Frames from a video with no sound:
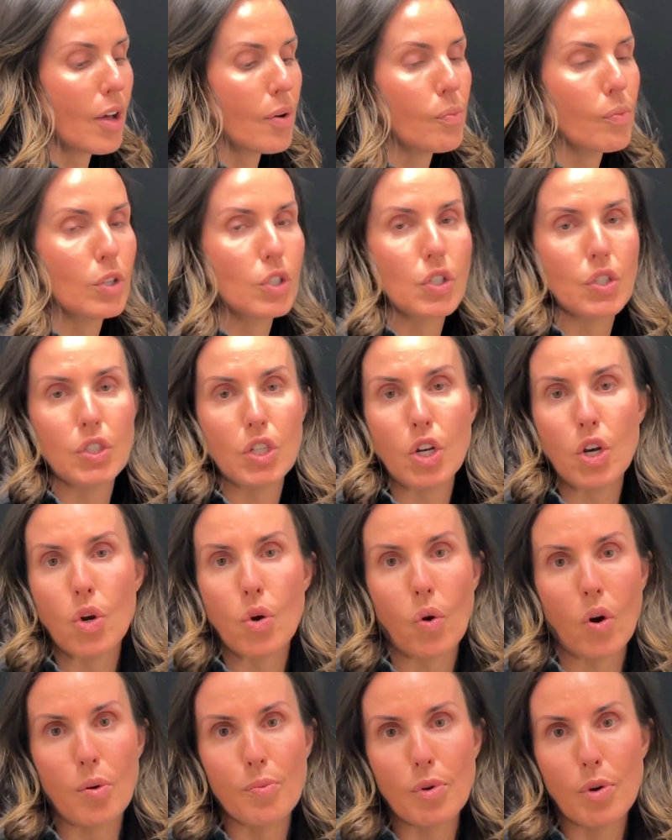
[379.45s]
which is a
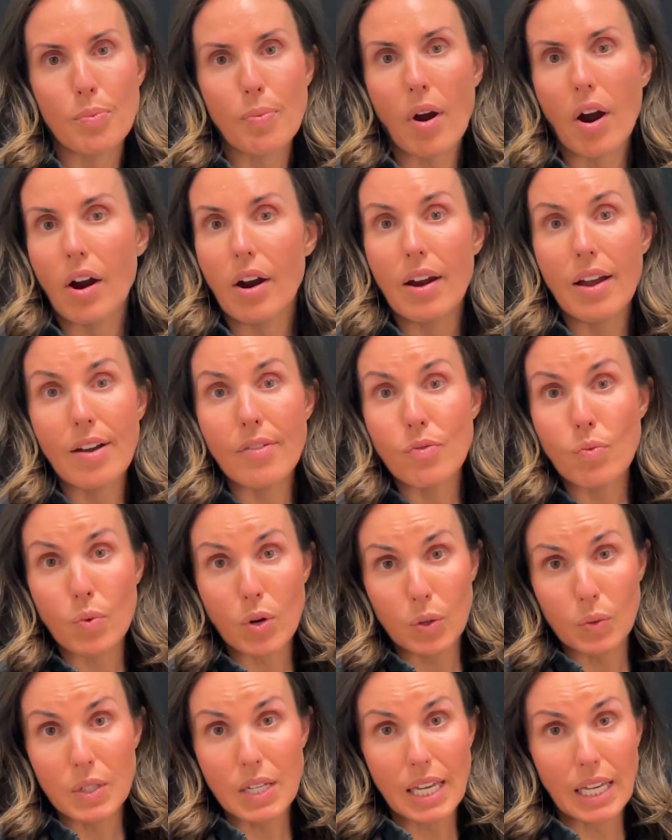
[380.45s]
normal part of
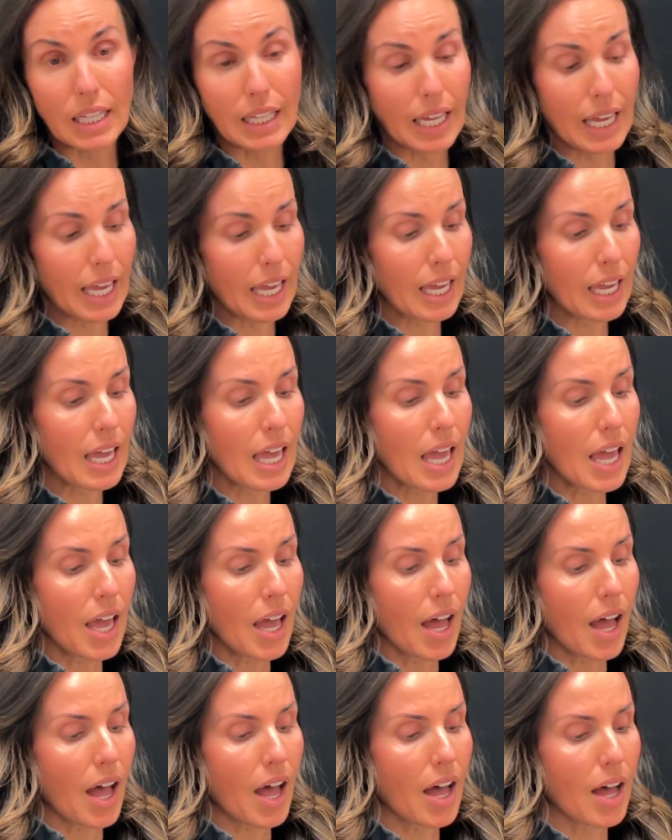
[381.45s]
wound healing,
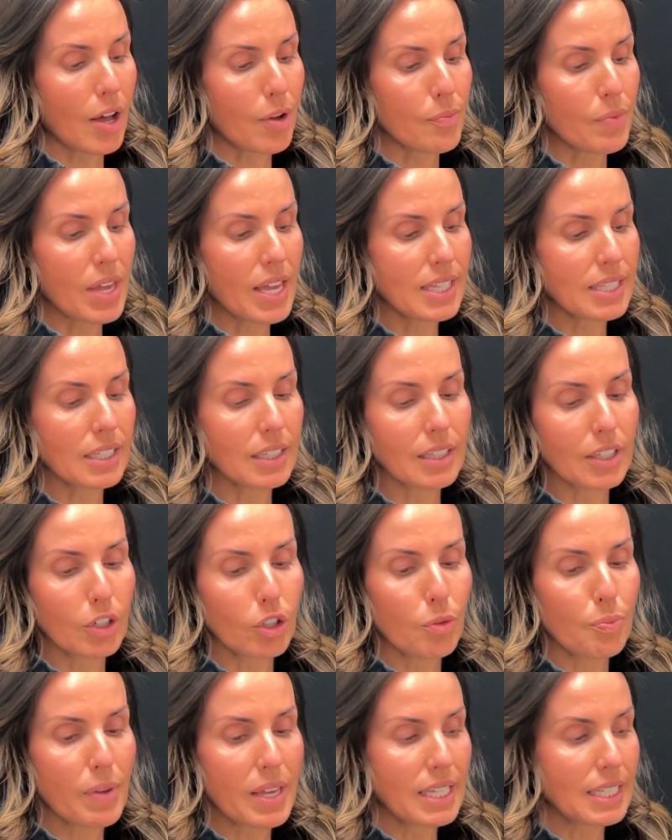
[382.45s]
it's a
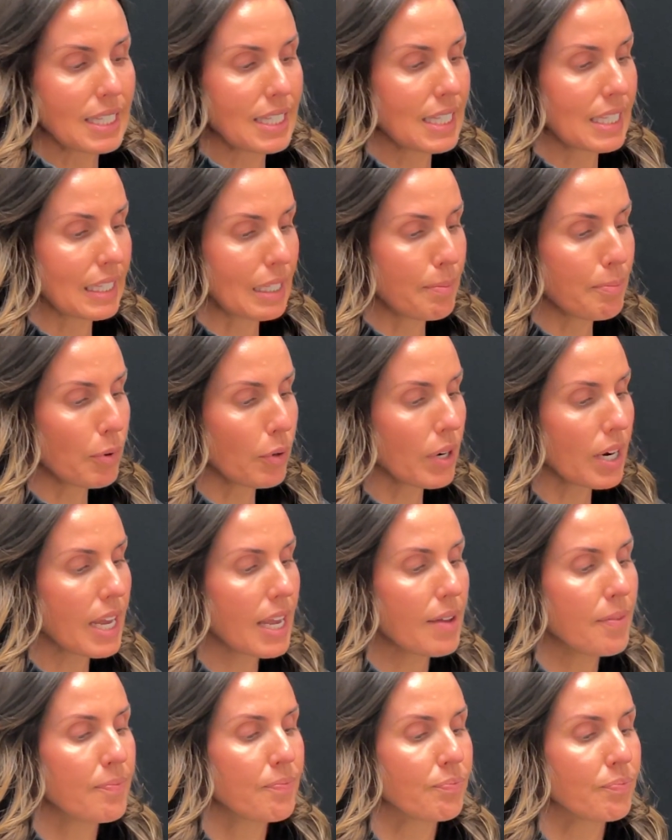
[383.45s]
little bit
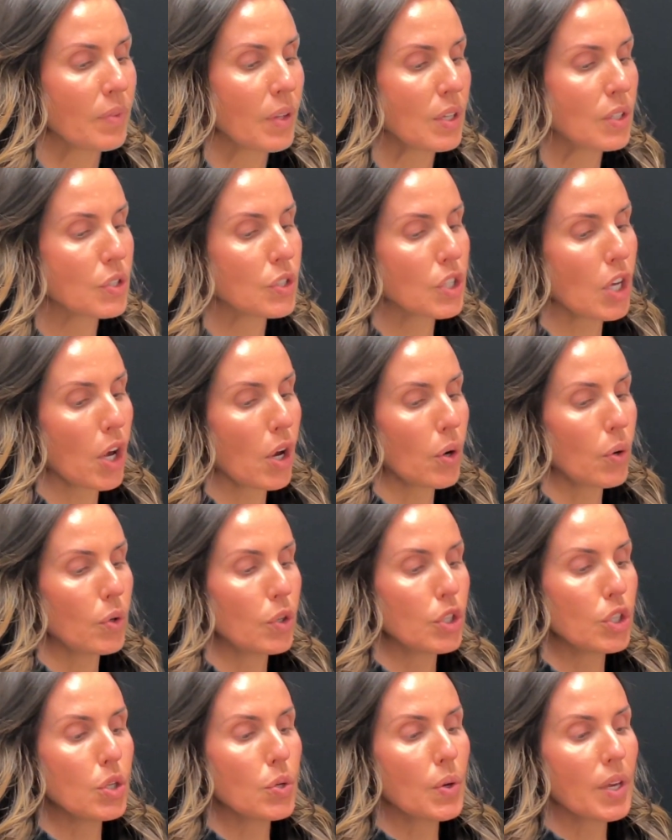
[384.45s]
slippery.
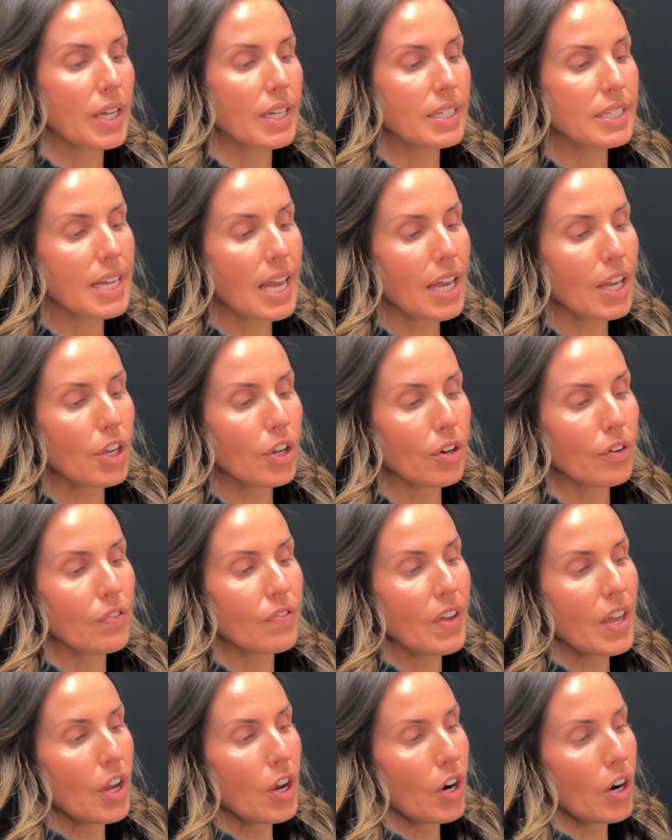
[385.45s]
So you can take your
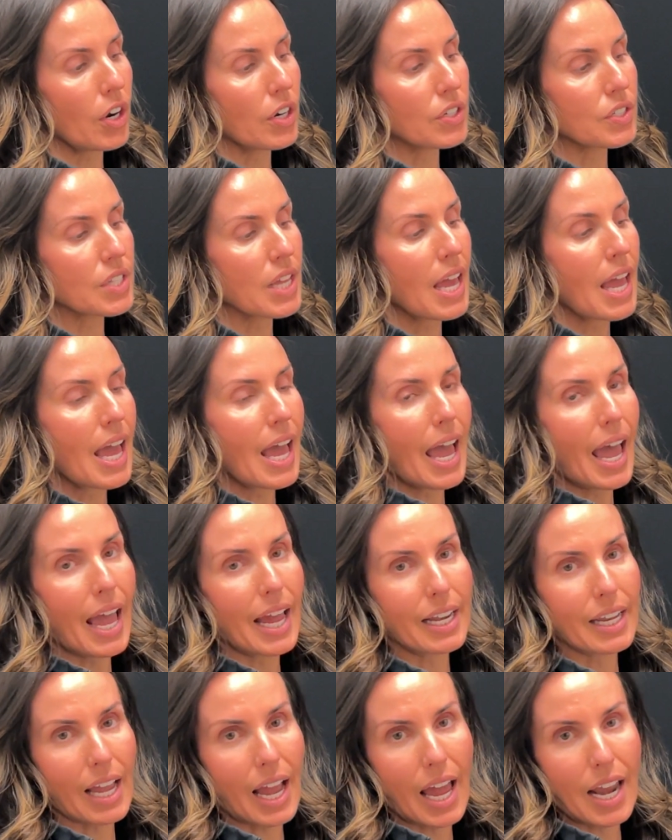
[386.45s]
fingers
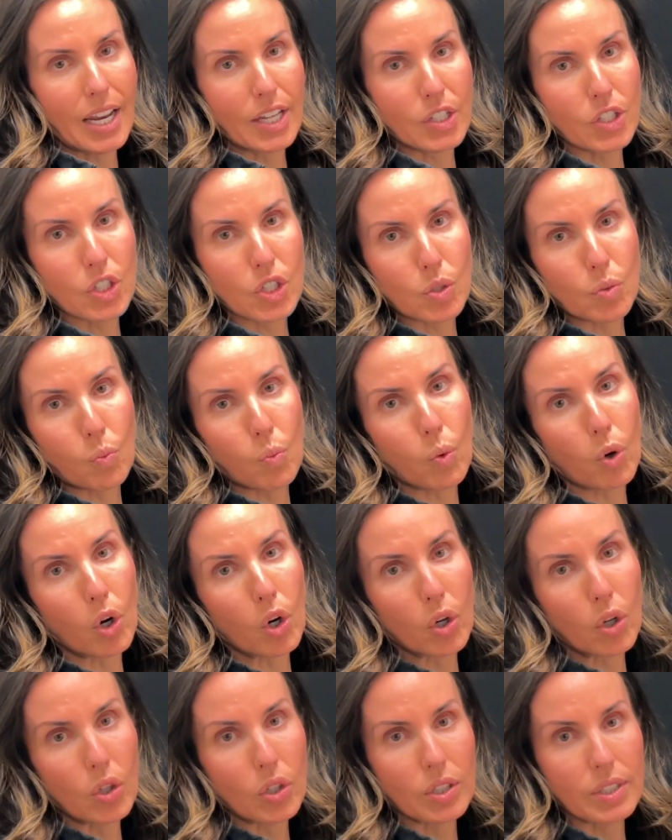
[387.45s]
and kind of
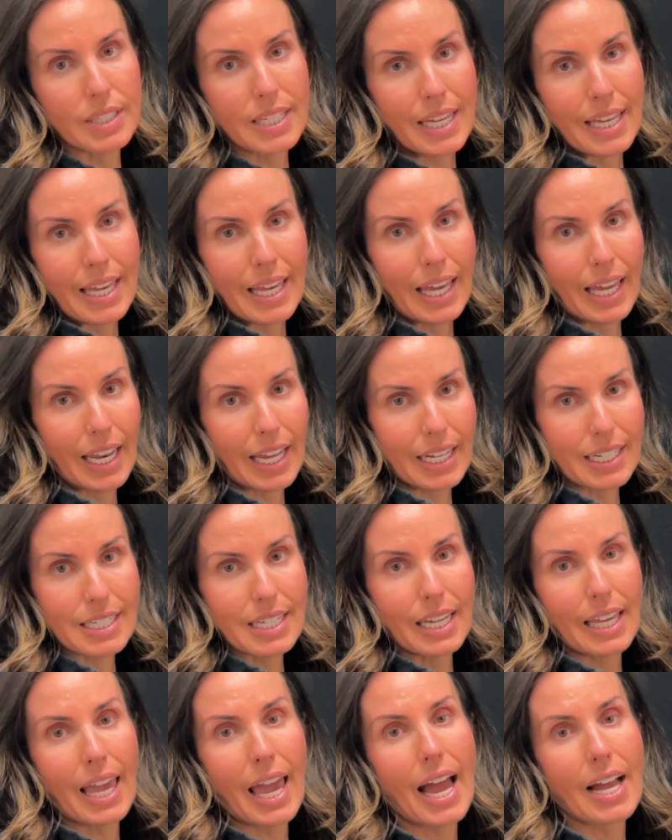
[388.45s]
swirl to get it to
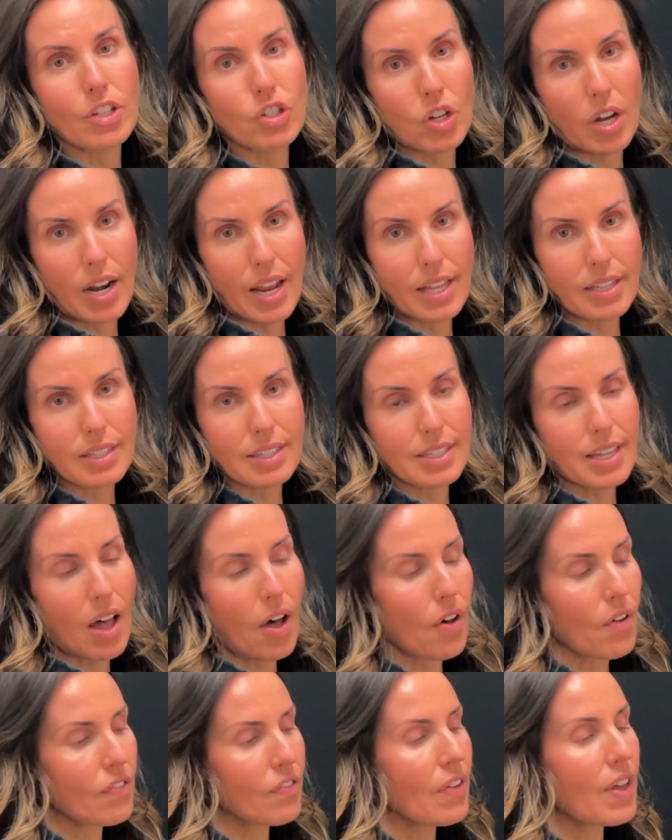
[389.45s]
catch on
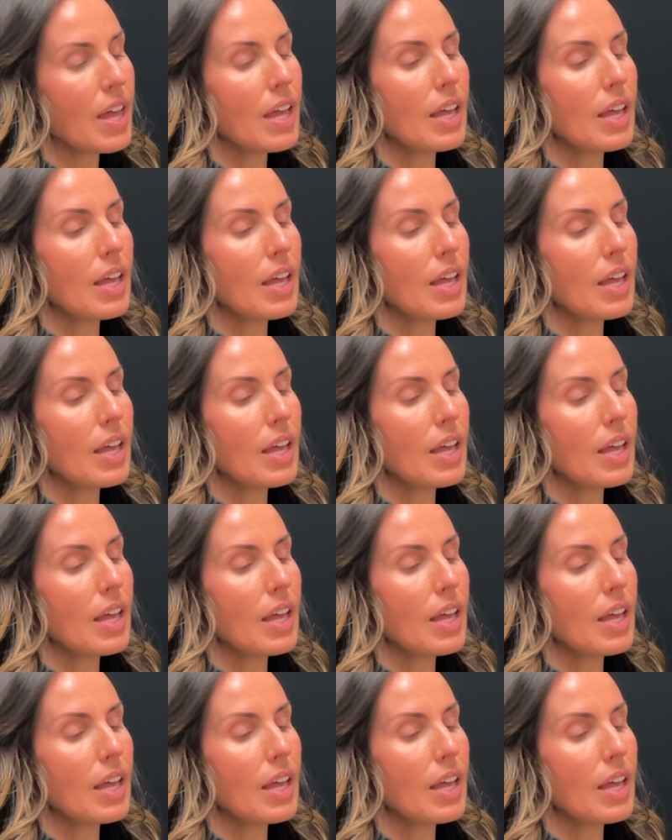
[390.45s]
itself.